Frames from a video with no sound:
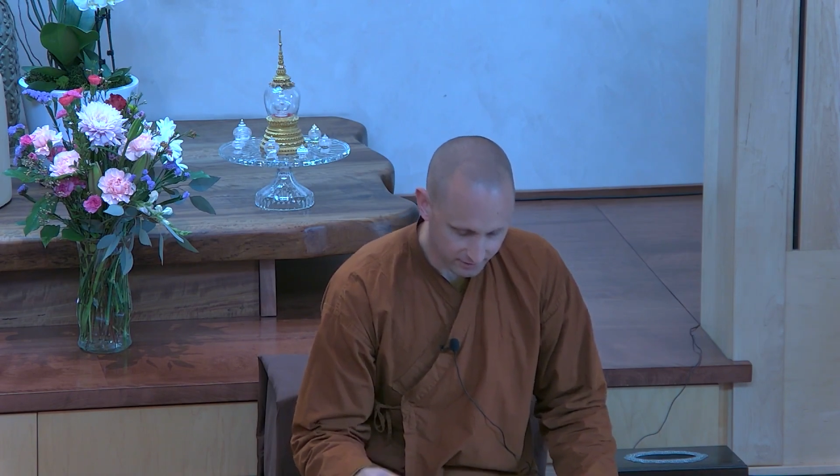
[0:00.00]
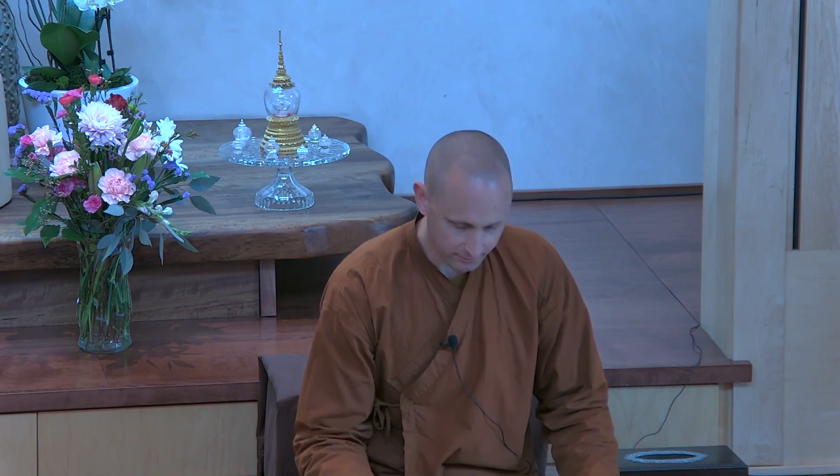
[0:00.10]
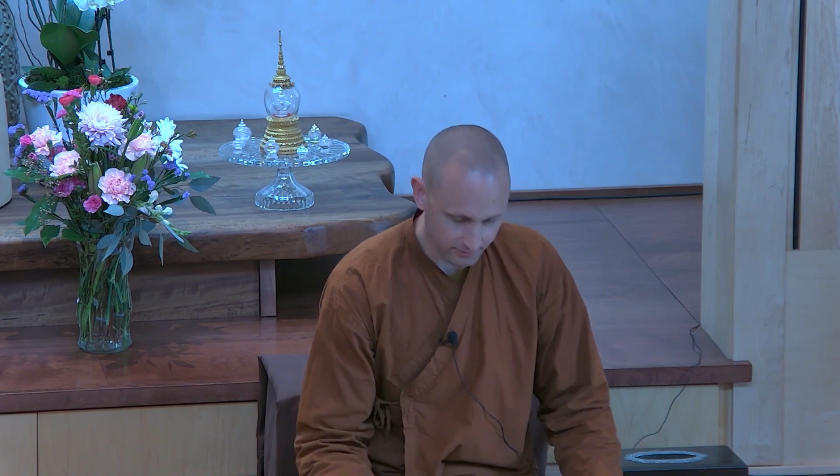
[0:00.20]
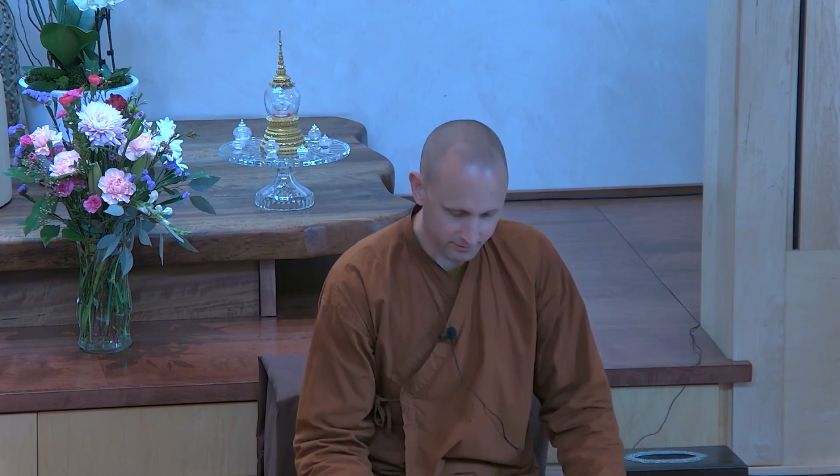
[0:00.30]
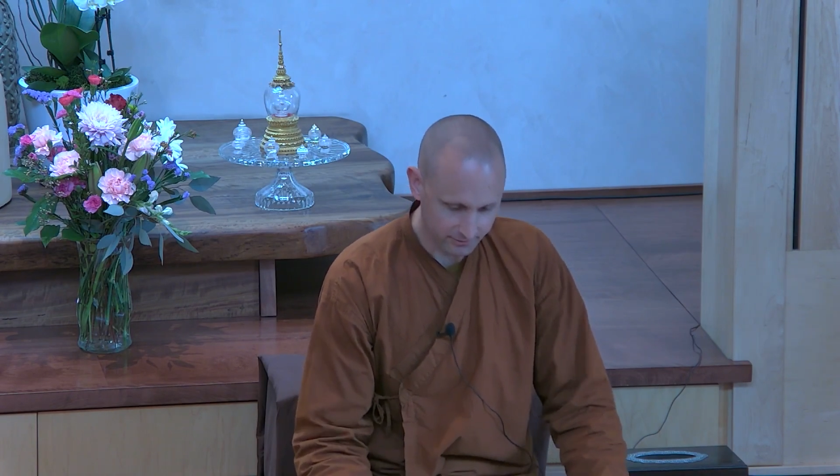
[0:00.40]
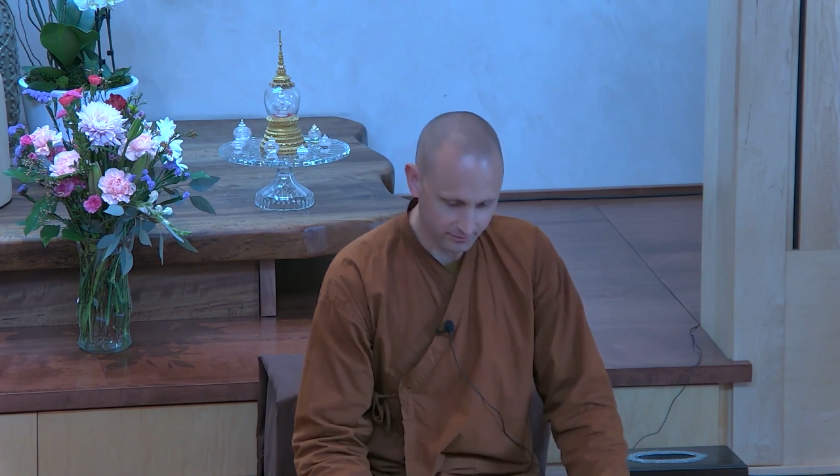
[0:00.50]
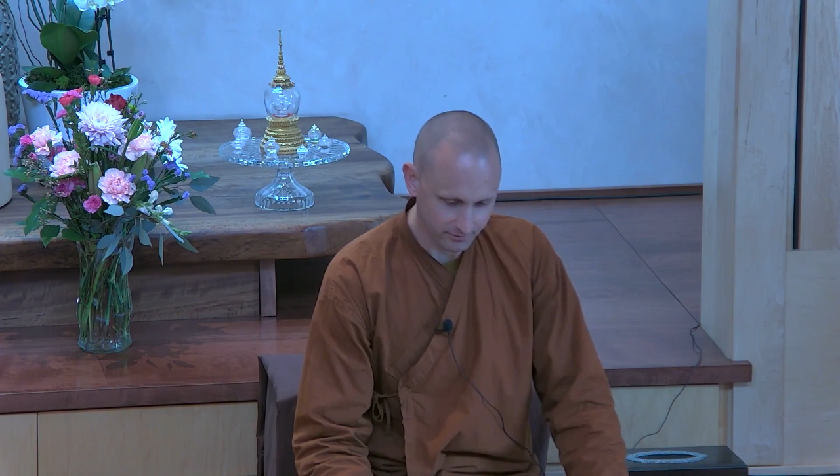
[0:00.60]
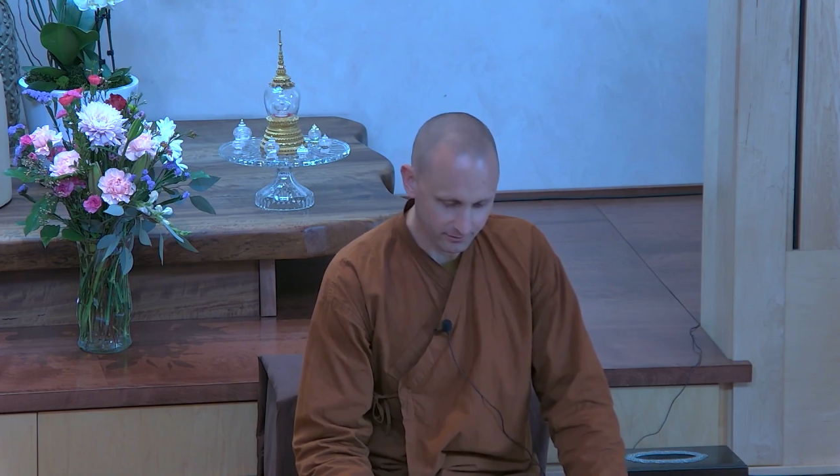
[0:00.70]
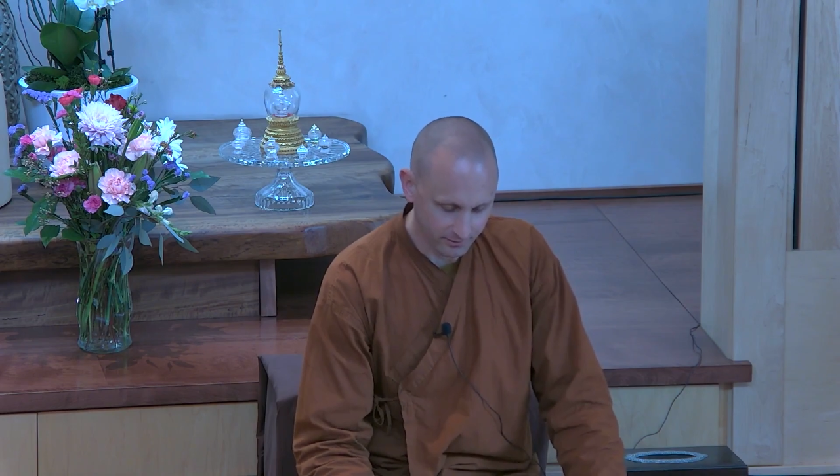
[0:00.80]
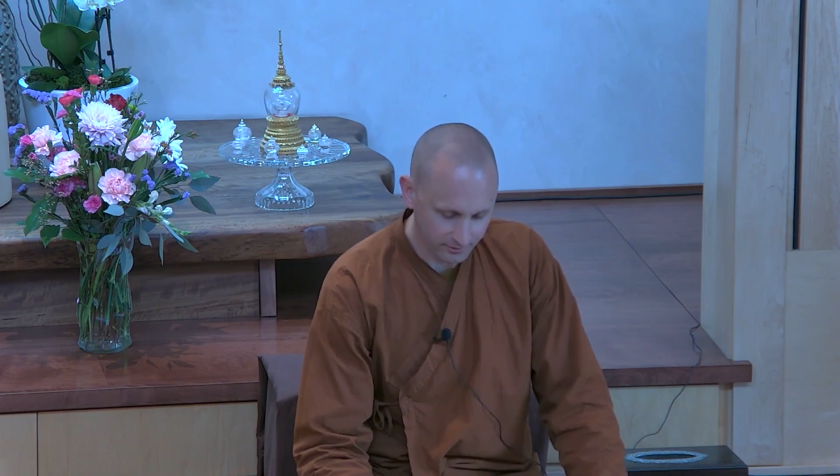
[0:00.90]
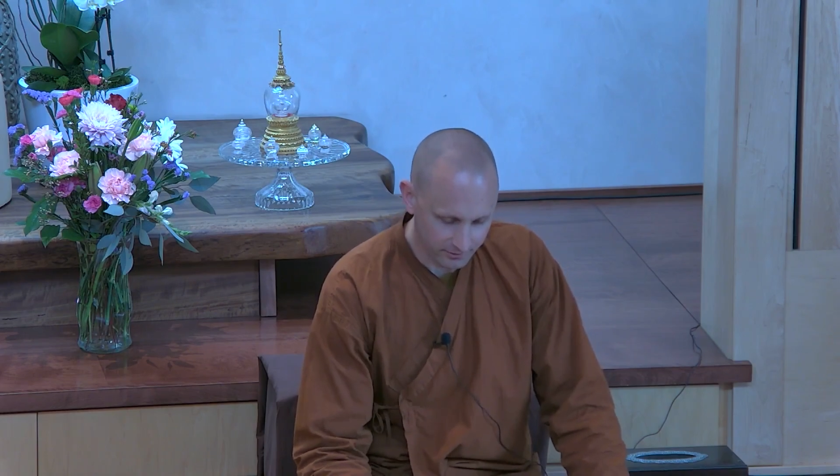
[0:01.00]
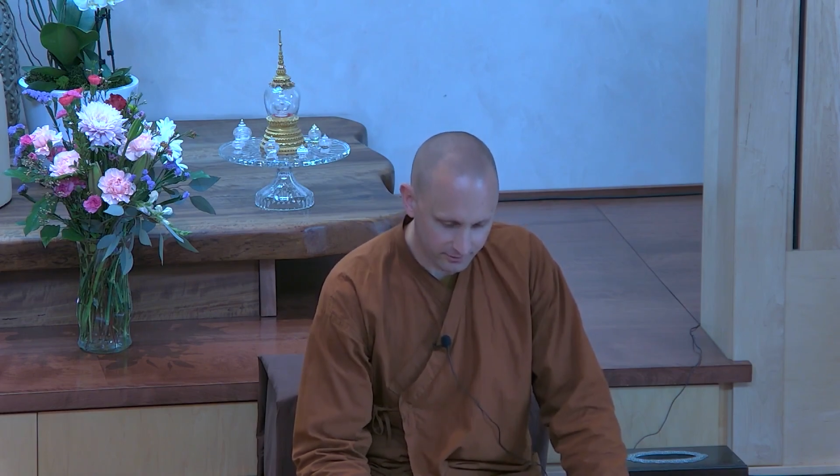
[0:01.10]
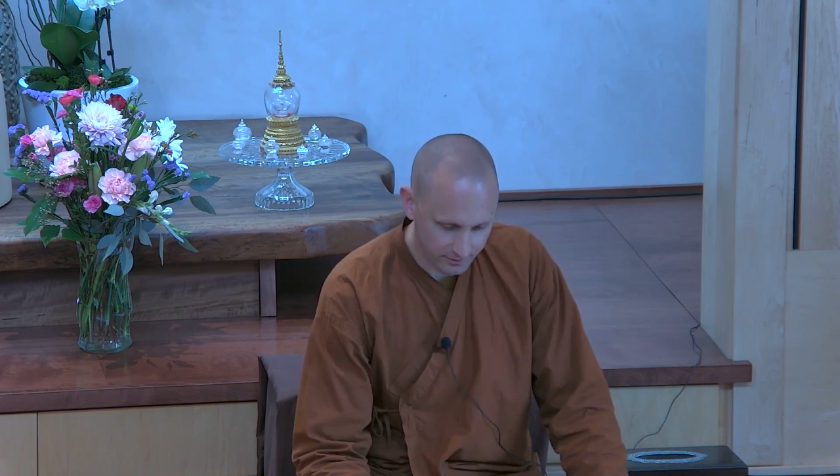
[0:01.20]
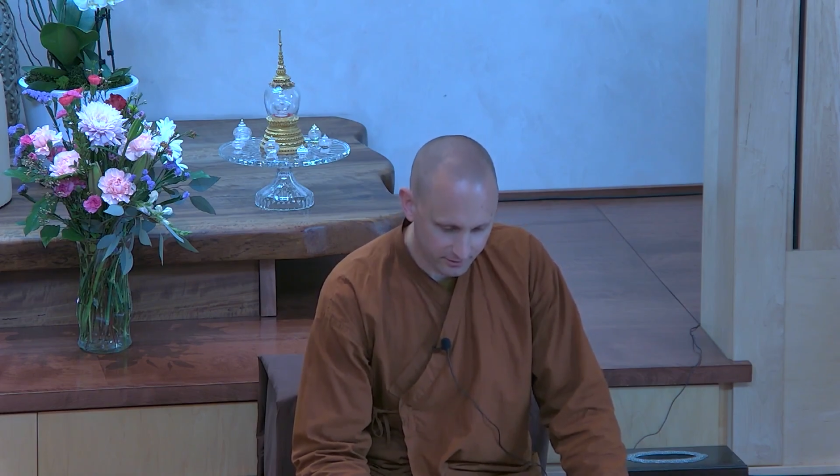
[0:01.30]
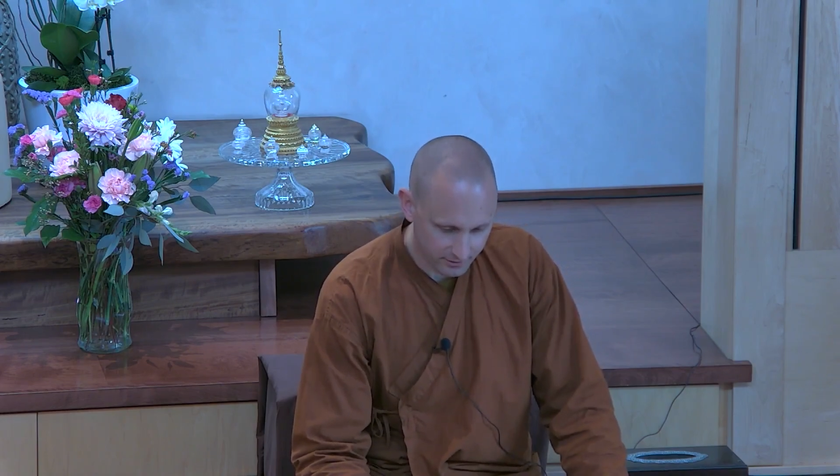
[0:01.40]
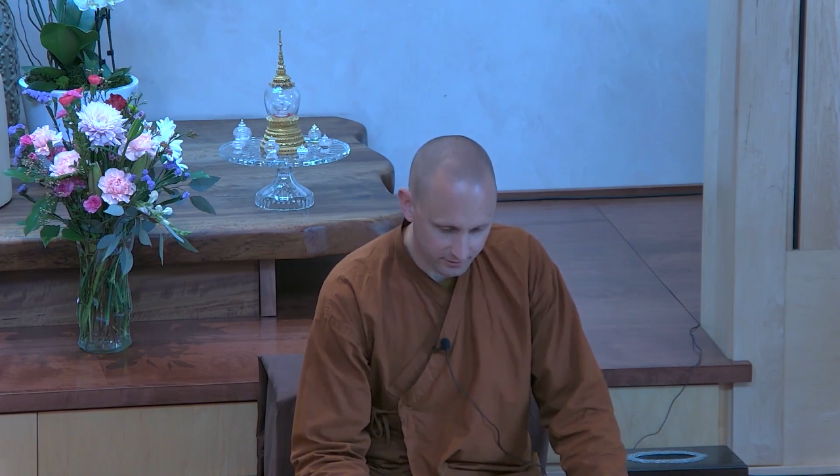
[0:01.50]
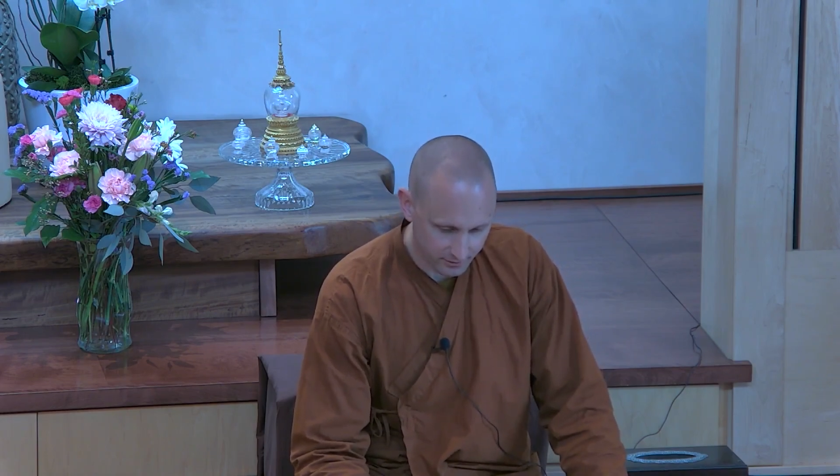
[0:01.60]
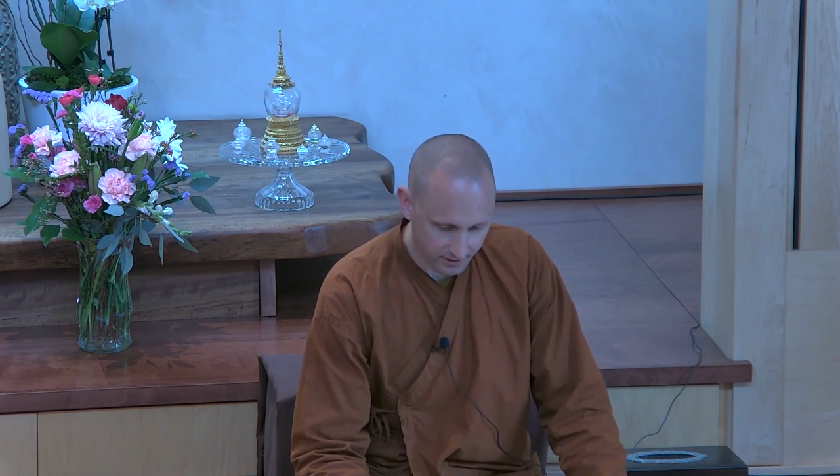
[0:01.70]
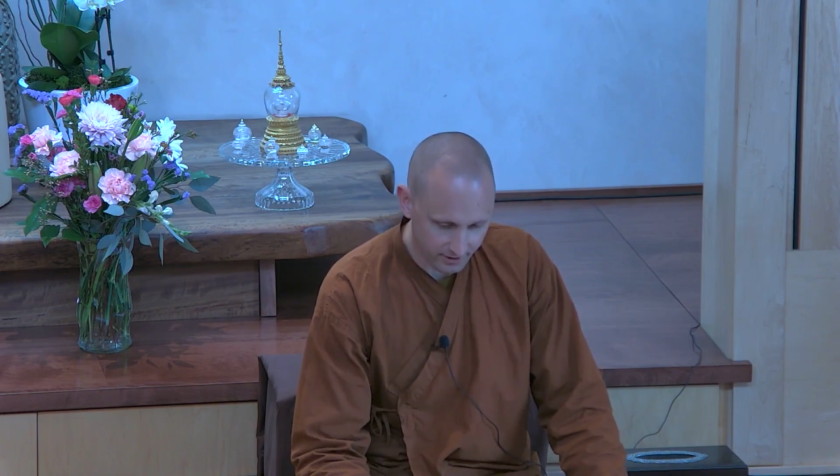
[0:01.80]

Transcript: one who fulfills the training